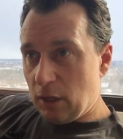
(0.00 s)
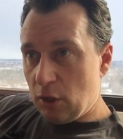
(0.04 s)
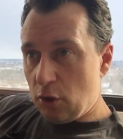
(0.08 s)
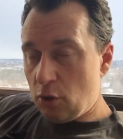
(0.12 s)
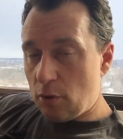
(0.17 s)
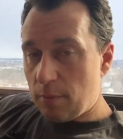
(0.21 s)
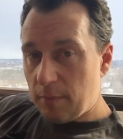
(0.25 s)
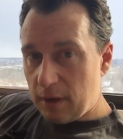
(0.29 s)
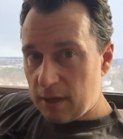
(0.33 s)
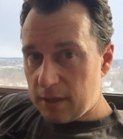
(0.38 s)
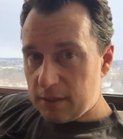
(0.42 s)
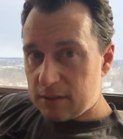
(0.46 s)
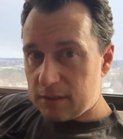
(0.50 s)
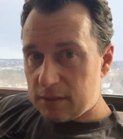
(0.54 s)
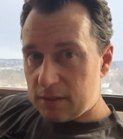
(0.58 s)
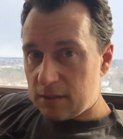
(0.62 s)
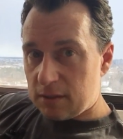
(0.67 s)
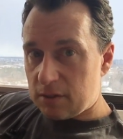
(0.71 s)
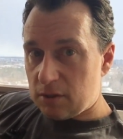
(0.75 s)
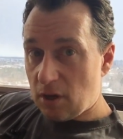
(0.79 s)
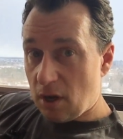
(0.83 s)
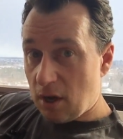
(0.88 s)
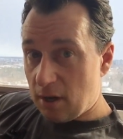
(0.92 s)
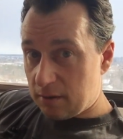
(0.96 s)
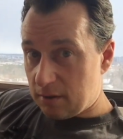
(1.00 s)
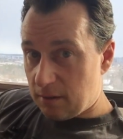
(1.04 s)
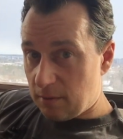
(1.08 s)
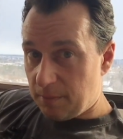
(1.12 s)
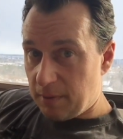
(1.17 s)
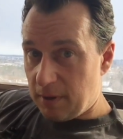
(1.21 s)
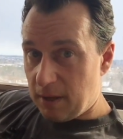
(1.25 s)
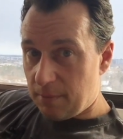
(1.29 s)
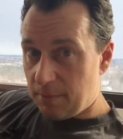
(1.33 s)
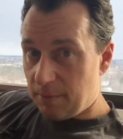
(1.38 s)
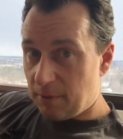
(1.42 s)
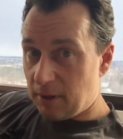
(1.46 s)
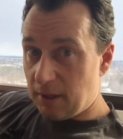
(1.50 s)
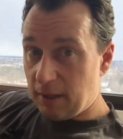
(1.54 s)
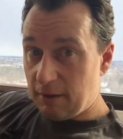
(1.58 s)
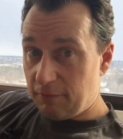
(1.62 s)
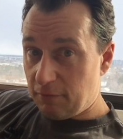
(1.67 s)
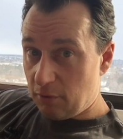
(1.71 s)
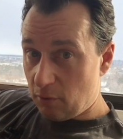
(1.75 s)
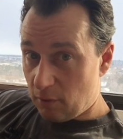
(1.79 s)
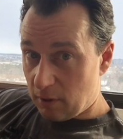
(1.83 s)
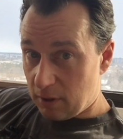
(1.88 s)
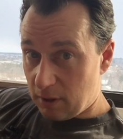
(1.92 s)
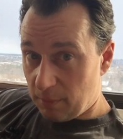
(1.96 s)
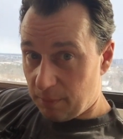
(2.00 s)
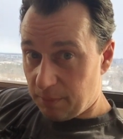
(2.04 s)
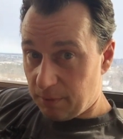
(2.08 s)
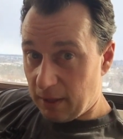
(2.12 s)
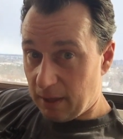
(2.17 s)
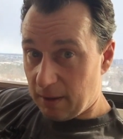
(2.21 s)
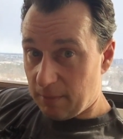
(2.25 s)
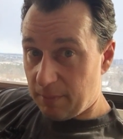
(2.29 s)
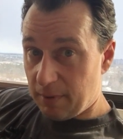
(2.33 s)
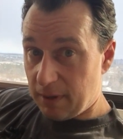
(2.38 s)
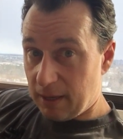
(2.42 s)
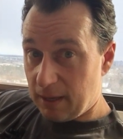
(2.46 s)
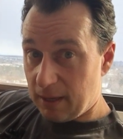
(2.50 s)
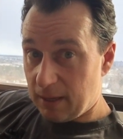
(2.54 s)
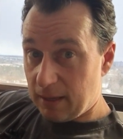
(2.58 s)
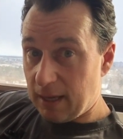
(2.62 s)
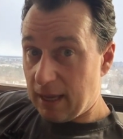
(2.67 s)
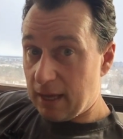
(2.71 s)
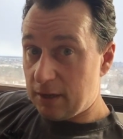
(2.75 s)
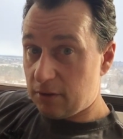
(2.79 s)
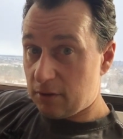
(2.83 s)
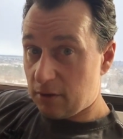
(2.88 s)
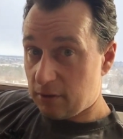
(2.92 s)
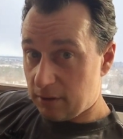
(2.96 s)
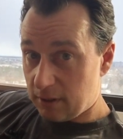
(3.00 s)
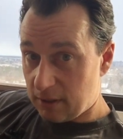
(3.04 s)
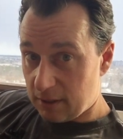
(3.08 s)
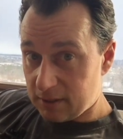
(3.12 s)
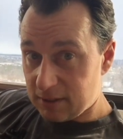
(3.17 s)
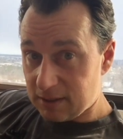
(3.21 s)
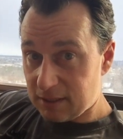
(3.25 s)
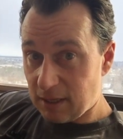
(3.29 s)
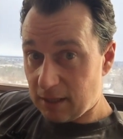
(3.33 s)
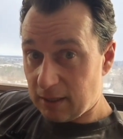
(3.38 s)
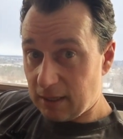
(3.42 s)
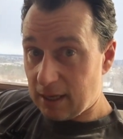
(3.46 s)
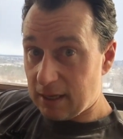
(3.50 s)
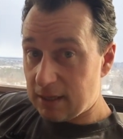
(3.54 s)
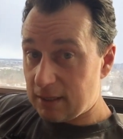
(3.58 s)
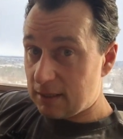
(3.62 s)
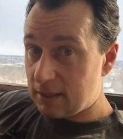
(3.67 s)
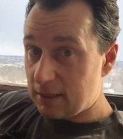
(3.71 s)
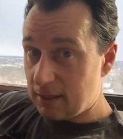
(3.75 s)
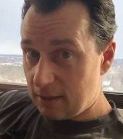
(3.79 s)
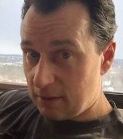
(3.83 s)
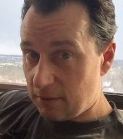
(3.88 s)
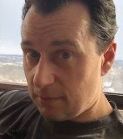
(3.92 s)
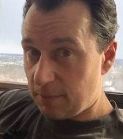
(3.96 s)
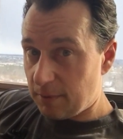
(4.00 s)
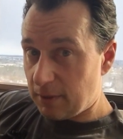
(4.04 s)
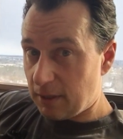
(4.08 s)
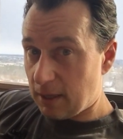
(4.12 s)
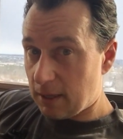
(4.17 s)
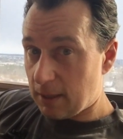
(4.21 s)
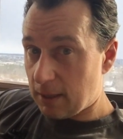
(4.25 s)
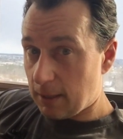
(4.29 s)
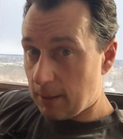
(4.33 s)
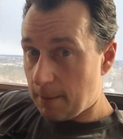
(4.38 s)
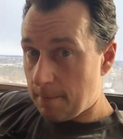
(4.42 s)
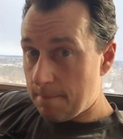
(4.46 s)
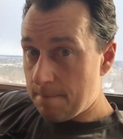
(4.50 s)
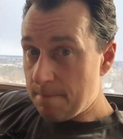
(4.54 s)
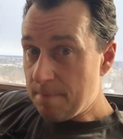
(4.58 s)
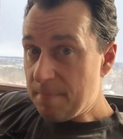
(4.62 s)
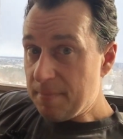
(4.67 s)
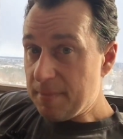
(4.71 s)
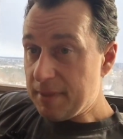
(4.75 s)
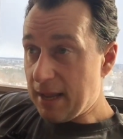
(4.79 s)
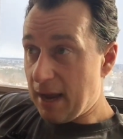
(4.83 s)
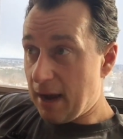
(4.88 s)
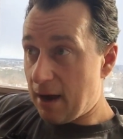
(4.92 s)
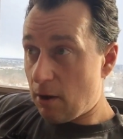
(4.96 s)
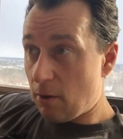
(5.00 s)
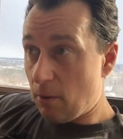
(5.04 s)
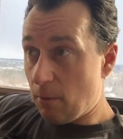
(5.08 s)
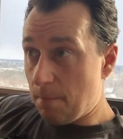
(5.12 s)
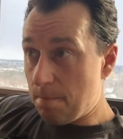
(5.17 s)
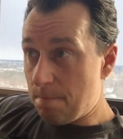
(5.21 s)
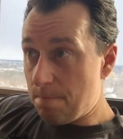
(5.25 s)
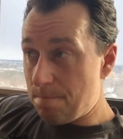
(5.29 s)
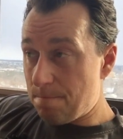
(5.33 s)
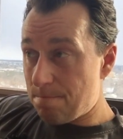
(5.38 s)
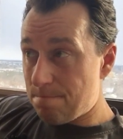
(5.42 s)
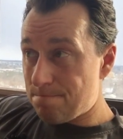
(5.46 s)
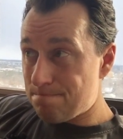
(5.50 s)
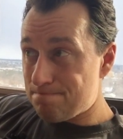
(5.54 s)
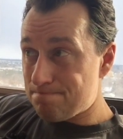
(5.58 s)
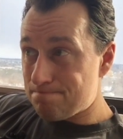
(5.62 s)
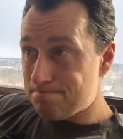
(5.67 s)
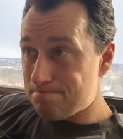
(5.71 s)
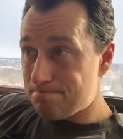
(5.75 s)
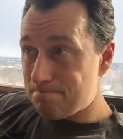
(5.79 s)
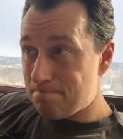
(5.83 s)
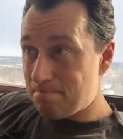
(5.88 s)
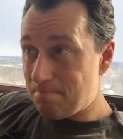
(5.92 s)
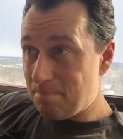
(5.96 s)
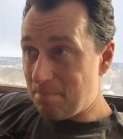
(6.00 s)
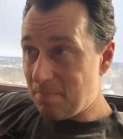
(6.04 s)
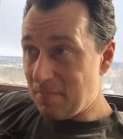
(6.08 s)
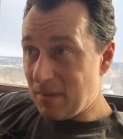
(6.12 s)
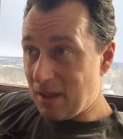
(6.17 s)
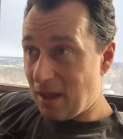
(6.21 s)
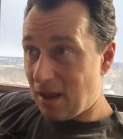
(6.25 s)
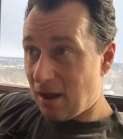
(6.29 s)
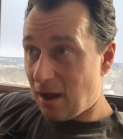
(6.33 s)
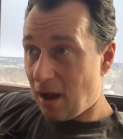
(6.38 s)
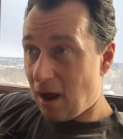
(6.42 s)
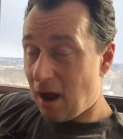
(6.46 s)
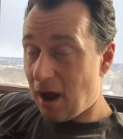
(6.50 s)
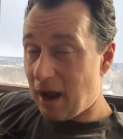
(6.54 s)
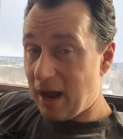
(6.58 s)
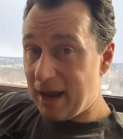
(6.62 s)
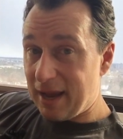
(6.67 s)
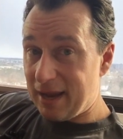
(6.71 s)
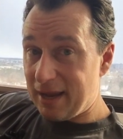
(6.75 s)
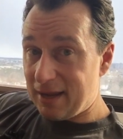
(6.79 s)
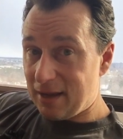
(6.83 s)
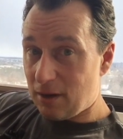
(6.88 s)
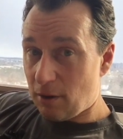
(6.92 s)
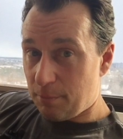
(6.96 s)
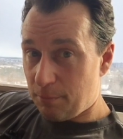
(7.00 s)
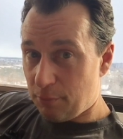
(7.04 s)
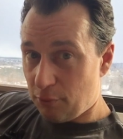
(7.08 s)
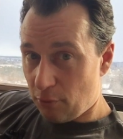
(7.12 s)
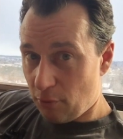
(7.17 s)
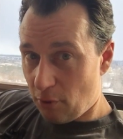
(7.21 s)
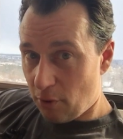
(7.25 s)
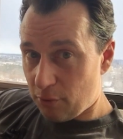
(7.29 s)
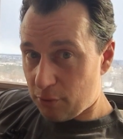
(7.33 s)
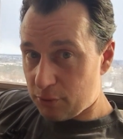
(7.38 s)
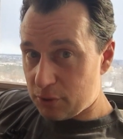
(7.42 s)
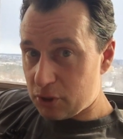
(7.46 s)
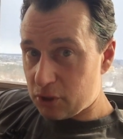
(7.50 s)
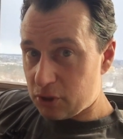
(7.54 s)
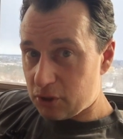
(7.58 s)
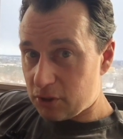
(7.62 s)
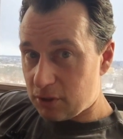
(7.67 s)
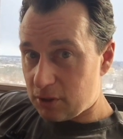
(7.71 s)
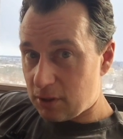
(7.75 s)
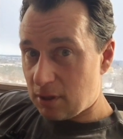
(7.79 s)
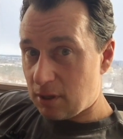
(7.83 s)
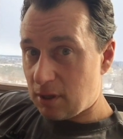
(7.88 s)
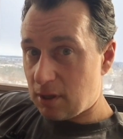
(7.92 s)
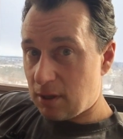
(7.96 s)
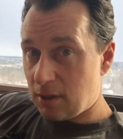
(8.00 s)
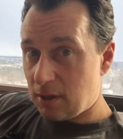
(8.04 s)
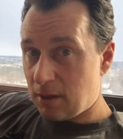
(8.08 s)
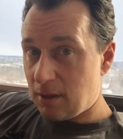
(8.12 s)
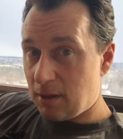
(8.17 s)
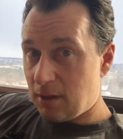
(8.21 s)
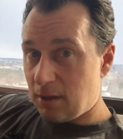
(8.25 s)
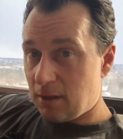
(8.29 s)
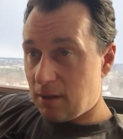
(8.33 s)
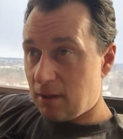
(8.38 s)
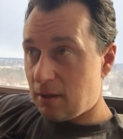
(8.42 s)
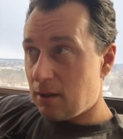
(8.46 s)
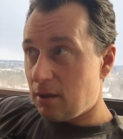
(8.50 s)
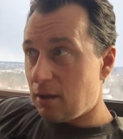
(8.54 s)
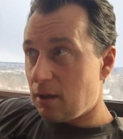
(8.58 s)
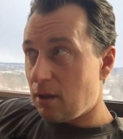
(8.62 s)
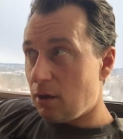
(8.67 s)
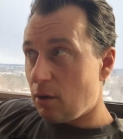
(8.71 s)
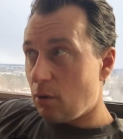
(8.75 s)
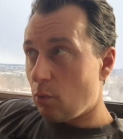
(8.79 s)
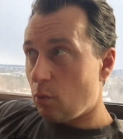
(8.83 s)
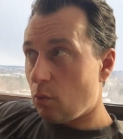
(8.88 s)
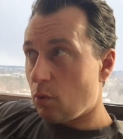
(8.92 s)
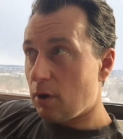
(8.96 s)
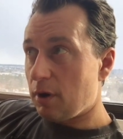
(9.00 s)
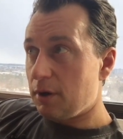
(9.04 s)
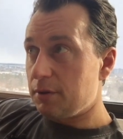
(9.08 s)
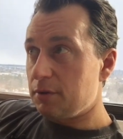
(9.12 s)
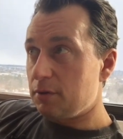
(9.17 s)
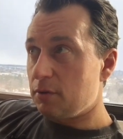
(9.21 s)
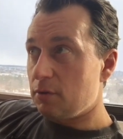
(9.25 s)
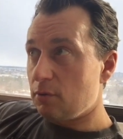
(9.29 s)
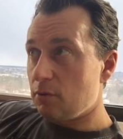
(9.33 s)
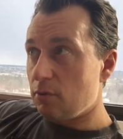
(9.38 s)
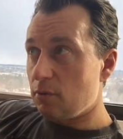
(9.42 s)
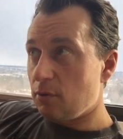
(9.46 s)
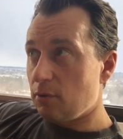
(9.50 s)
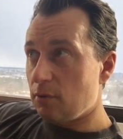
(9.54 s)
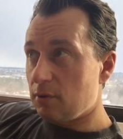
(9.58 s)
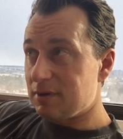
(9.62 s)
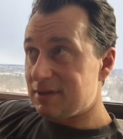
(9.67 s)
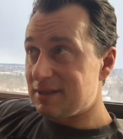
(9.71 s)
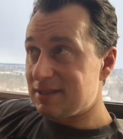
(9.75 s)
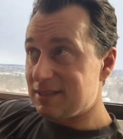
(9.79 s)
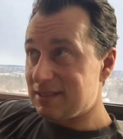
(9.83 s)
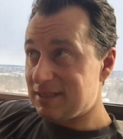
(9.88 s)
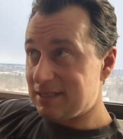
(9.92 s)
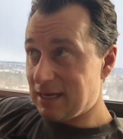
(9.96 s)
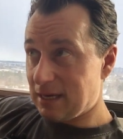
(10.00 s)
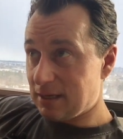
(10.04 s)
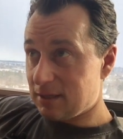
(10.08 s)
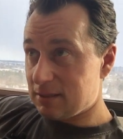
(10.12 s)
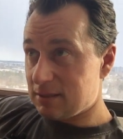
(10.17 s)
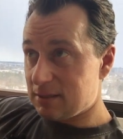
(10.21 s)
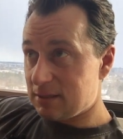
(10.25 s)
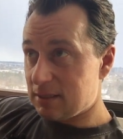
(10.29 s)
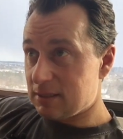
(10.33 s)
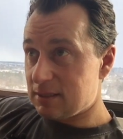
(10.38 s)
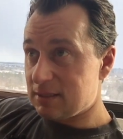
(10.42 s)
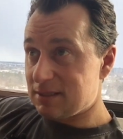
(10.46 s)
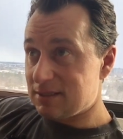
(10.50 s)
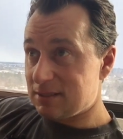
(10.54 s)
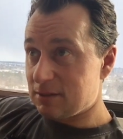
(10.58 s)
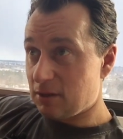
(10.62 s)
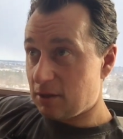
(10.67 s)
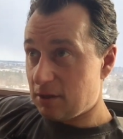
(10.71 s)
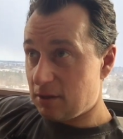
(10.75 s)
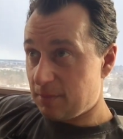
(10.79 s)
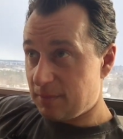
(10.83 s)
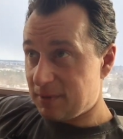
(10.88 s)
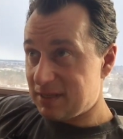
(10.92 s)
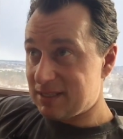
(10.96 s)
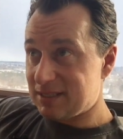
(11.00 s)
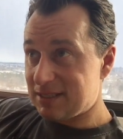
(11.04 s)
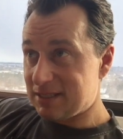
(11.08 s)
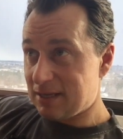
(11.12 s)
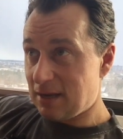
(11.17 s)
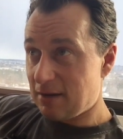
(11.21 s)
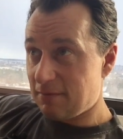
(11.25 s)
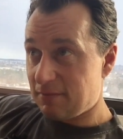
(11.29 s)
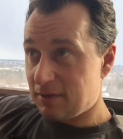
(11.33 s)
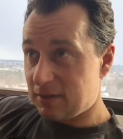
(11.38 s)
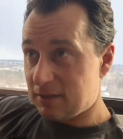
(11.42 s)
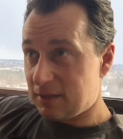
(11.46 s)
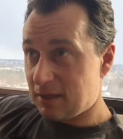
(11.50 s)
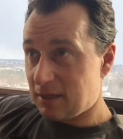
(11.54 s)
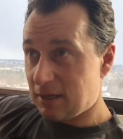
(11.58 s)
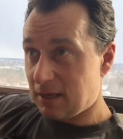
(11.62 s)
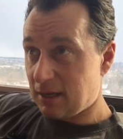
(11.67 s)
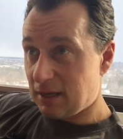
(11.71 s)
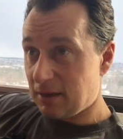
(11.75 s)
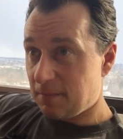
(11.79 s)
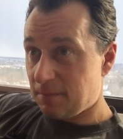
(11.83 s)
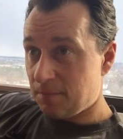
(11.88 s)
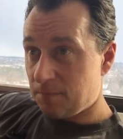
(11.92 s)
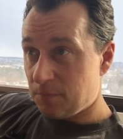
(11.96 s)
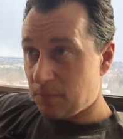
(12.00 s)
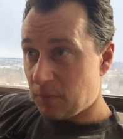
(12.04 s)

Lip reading: you must talk to people if you want to play big, and you're going to suck at it at the beginning. Now, I approached 1, 2, 3, 6. It's going to be 7 today.